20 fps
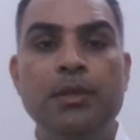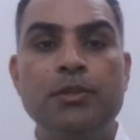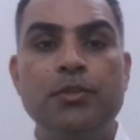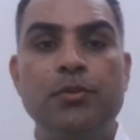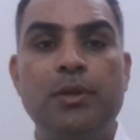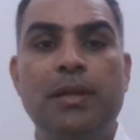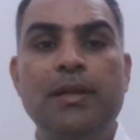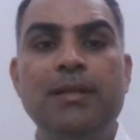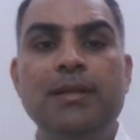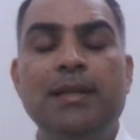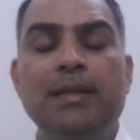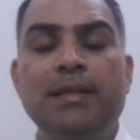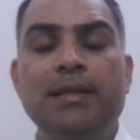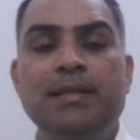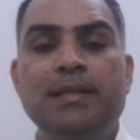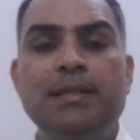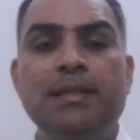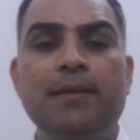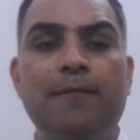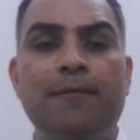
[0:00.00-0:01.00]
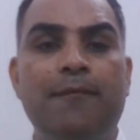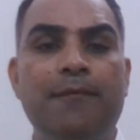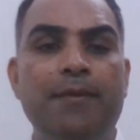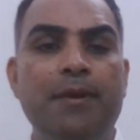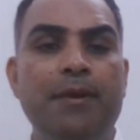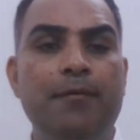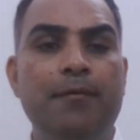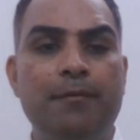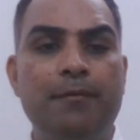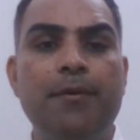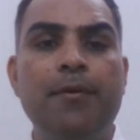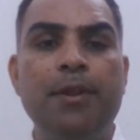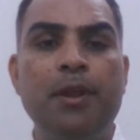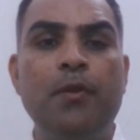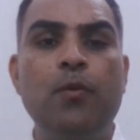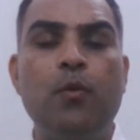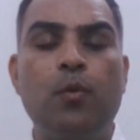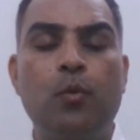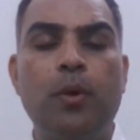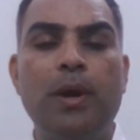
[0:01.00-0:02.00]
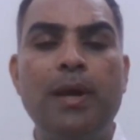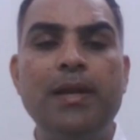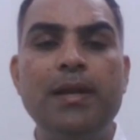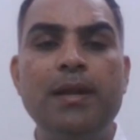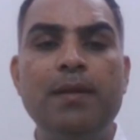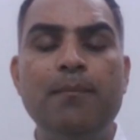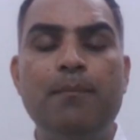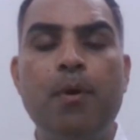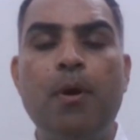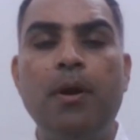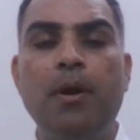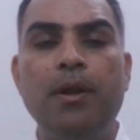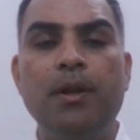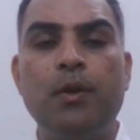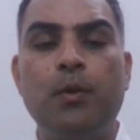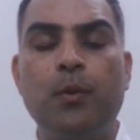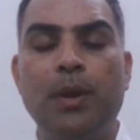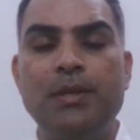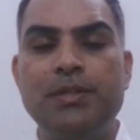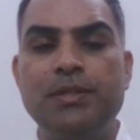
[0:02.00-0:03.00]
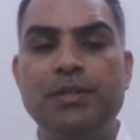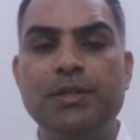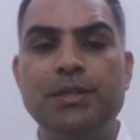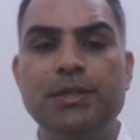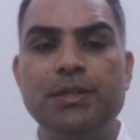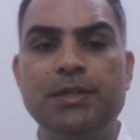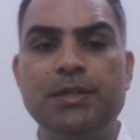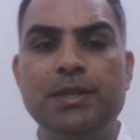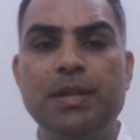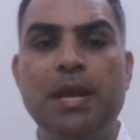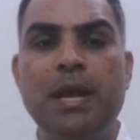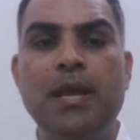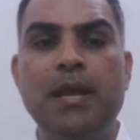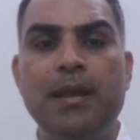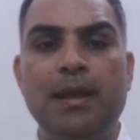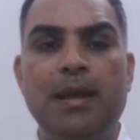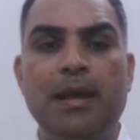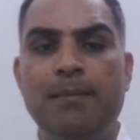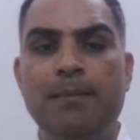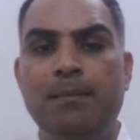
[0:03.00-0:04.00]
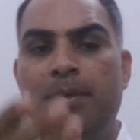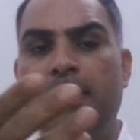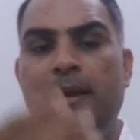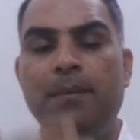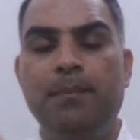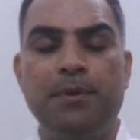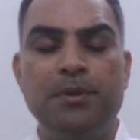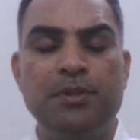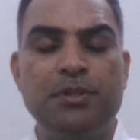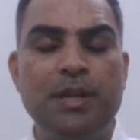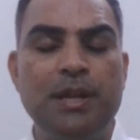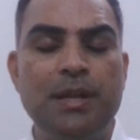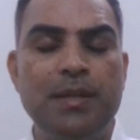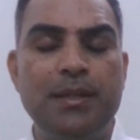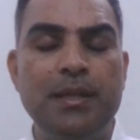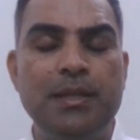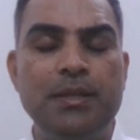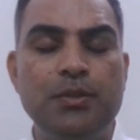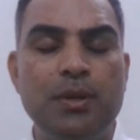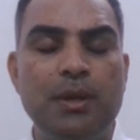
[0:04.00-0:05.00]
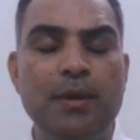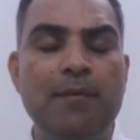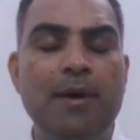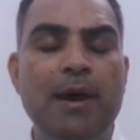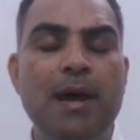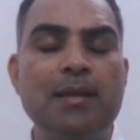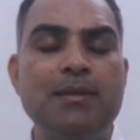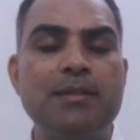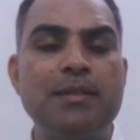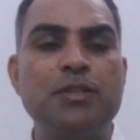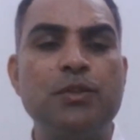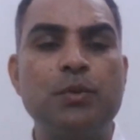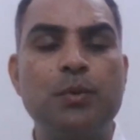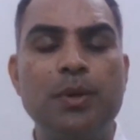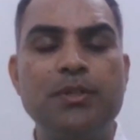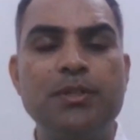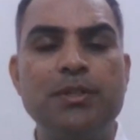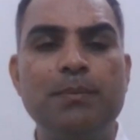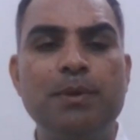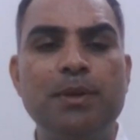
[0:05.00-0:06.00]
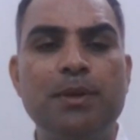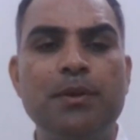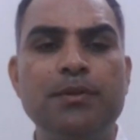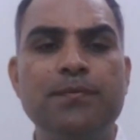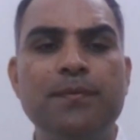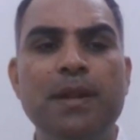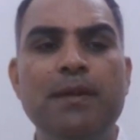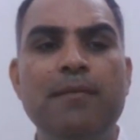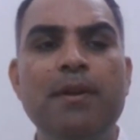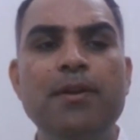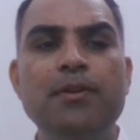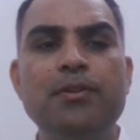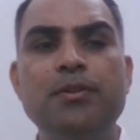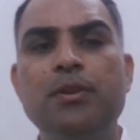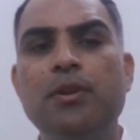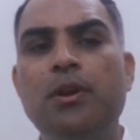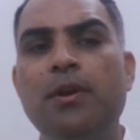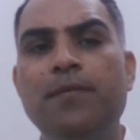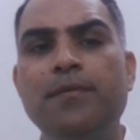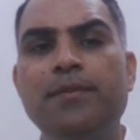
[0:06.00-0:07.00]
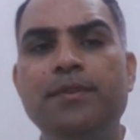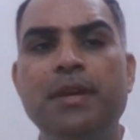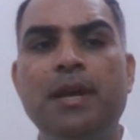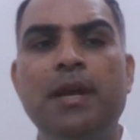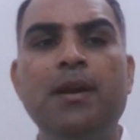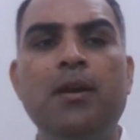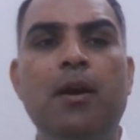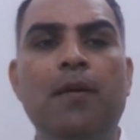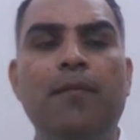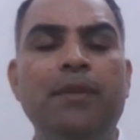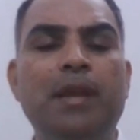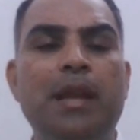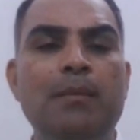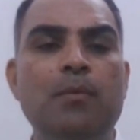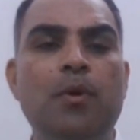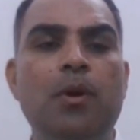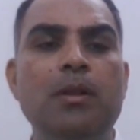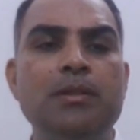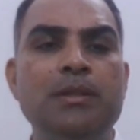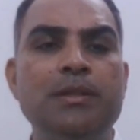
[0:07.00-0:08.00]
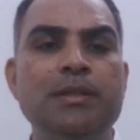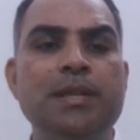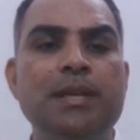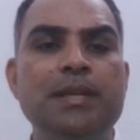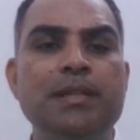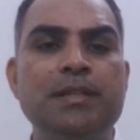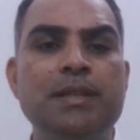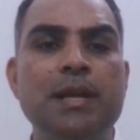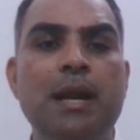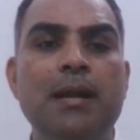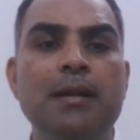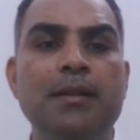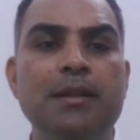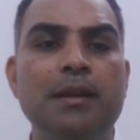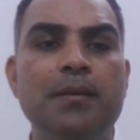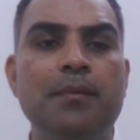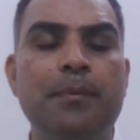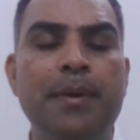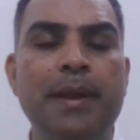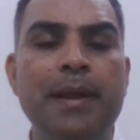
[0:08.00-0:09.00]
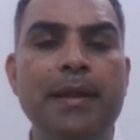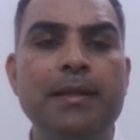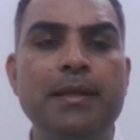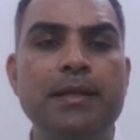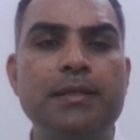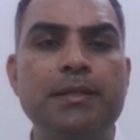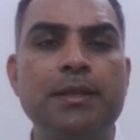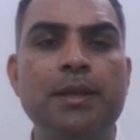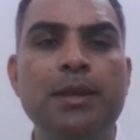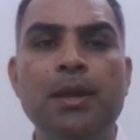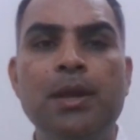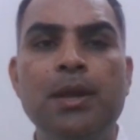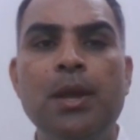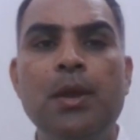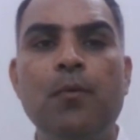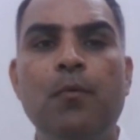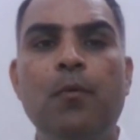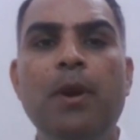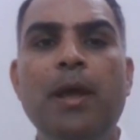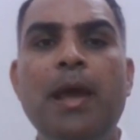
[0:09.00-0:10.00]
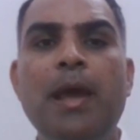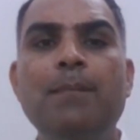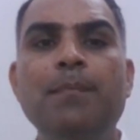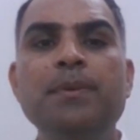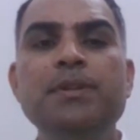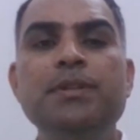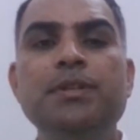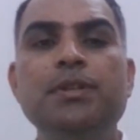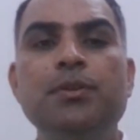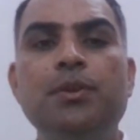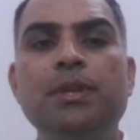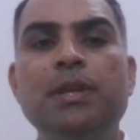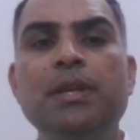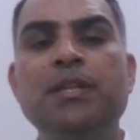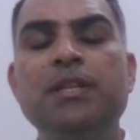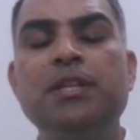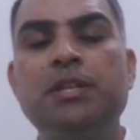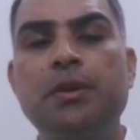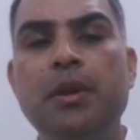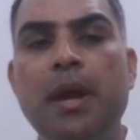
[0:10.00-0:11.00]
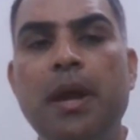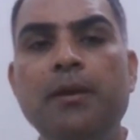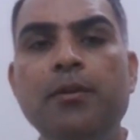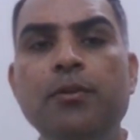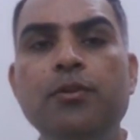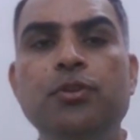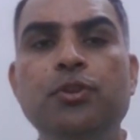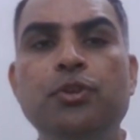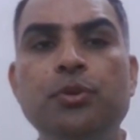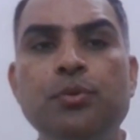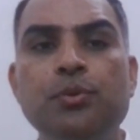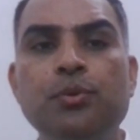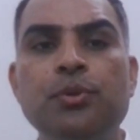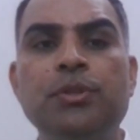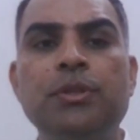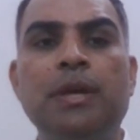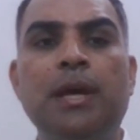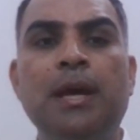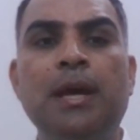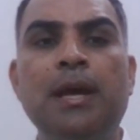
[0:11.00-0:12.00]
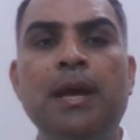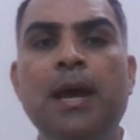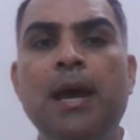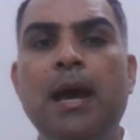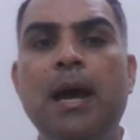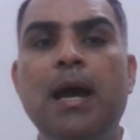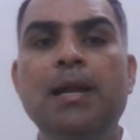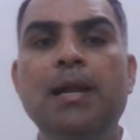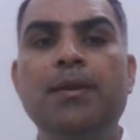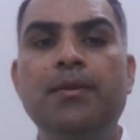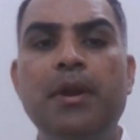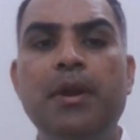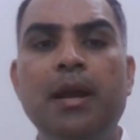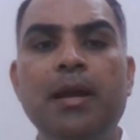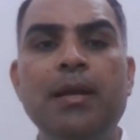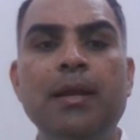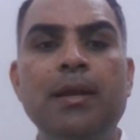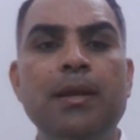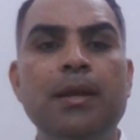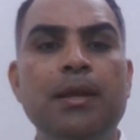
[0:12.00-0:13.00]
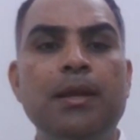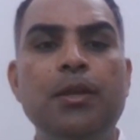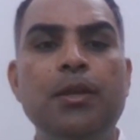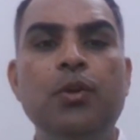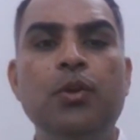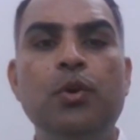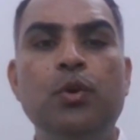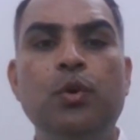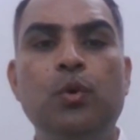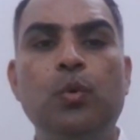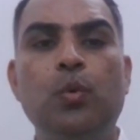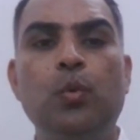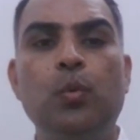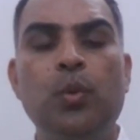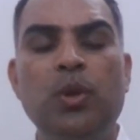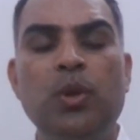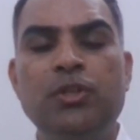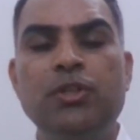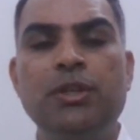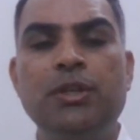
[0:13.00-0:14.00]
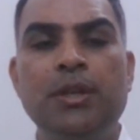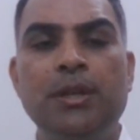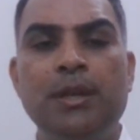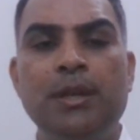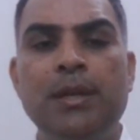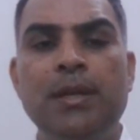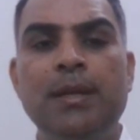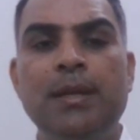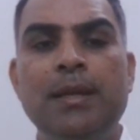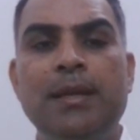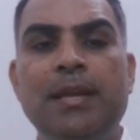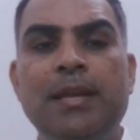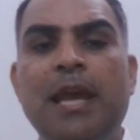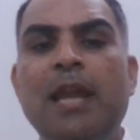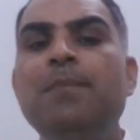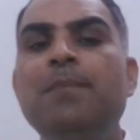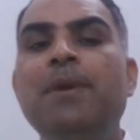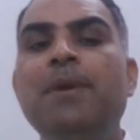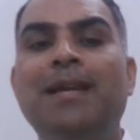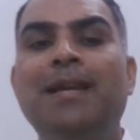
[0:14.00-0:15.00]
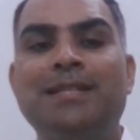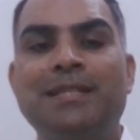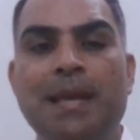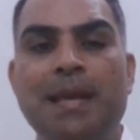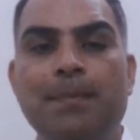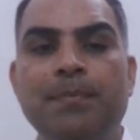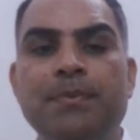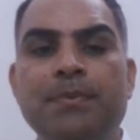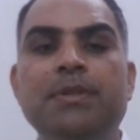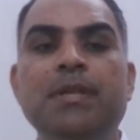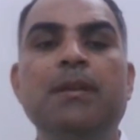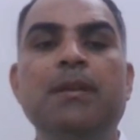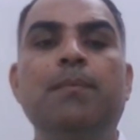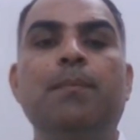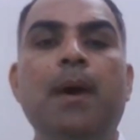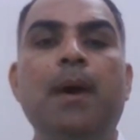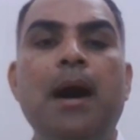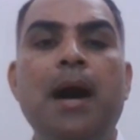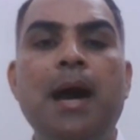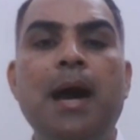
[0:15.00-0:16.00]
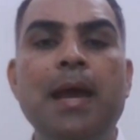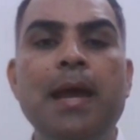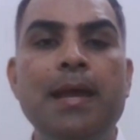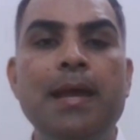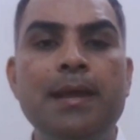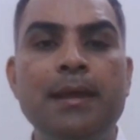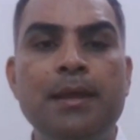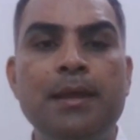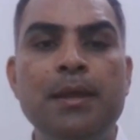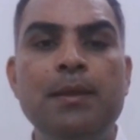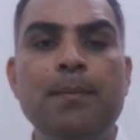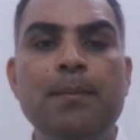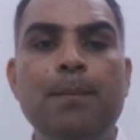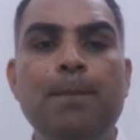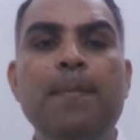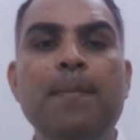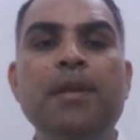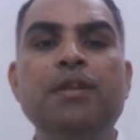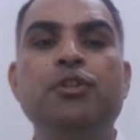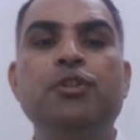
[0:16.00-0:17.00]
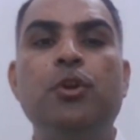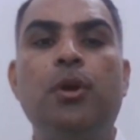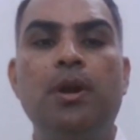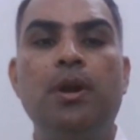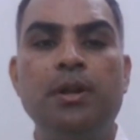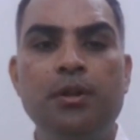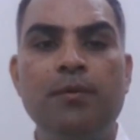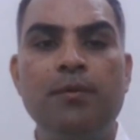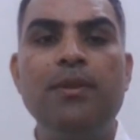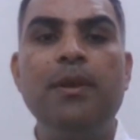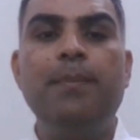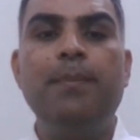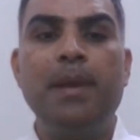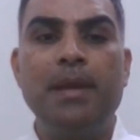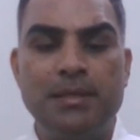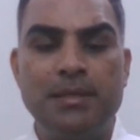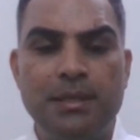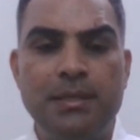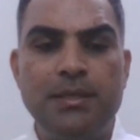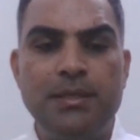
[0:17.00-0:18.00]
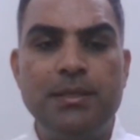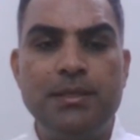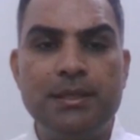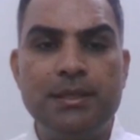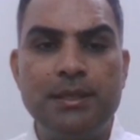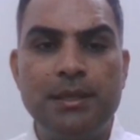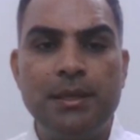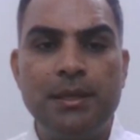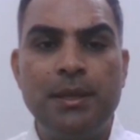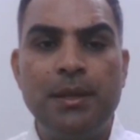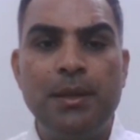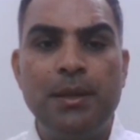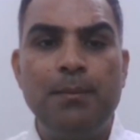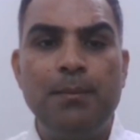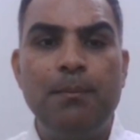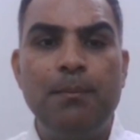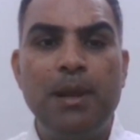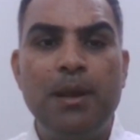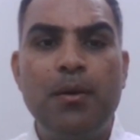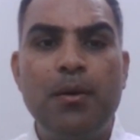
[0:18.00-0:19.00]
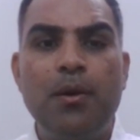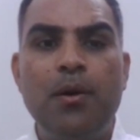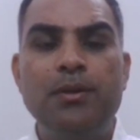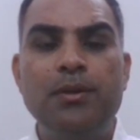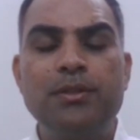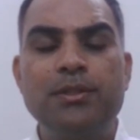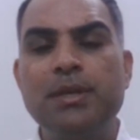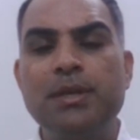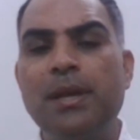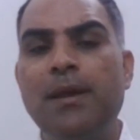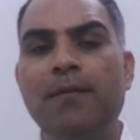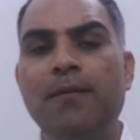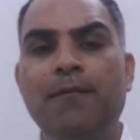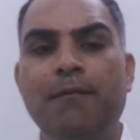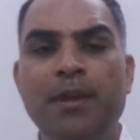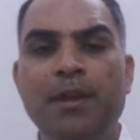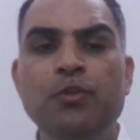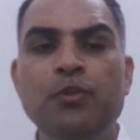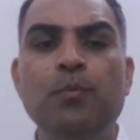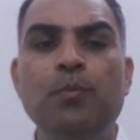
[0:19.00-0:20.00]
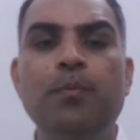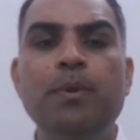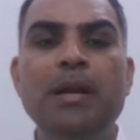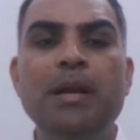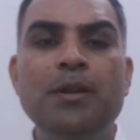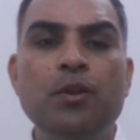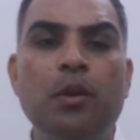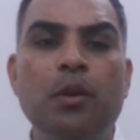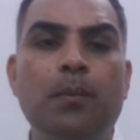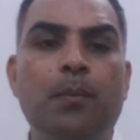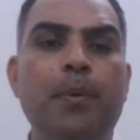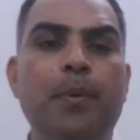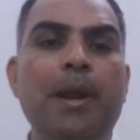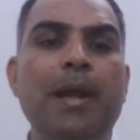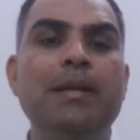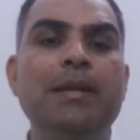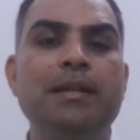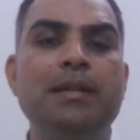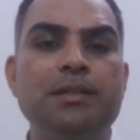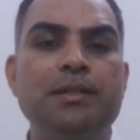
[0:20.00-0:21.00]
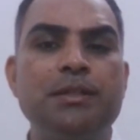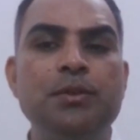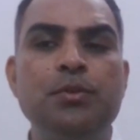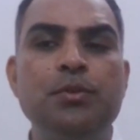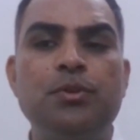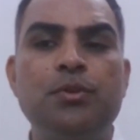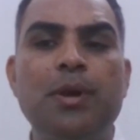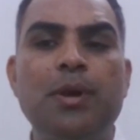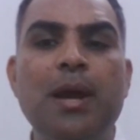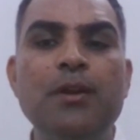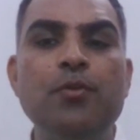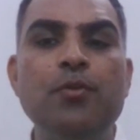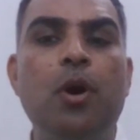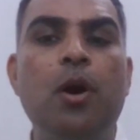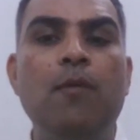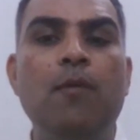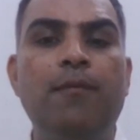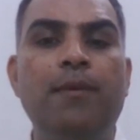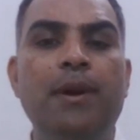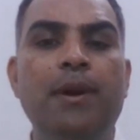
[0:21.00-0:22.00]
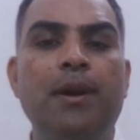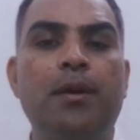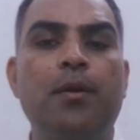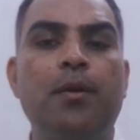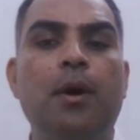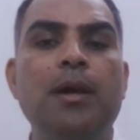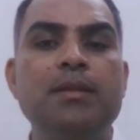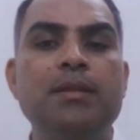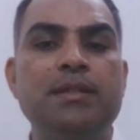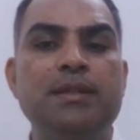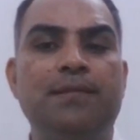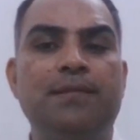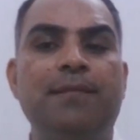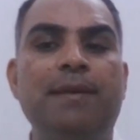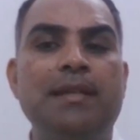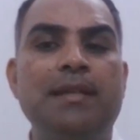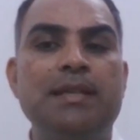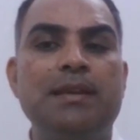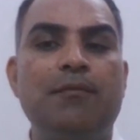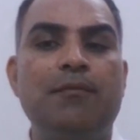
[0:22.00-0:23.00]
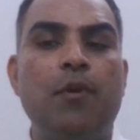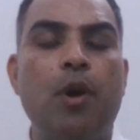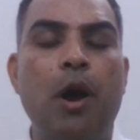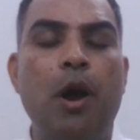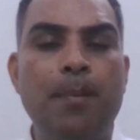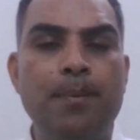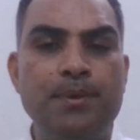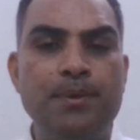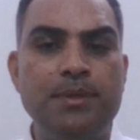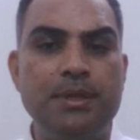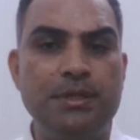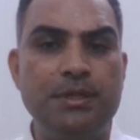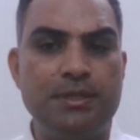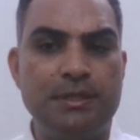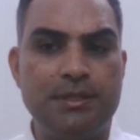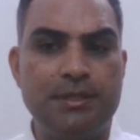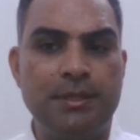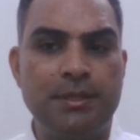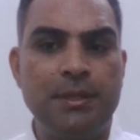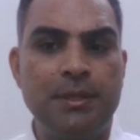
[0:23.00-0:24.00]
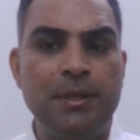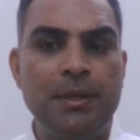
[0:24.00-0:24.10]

So Nandita, this is quite an important question. You know, I appreciate that you have asked this question, because whenever a lot of young ophthalmologists, they start their practice, what happens, you know, they try to choose a drug, you know, which can be accepted by majority of the patients, because when you build your practice, you try to offer cost-effective options,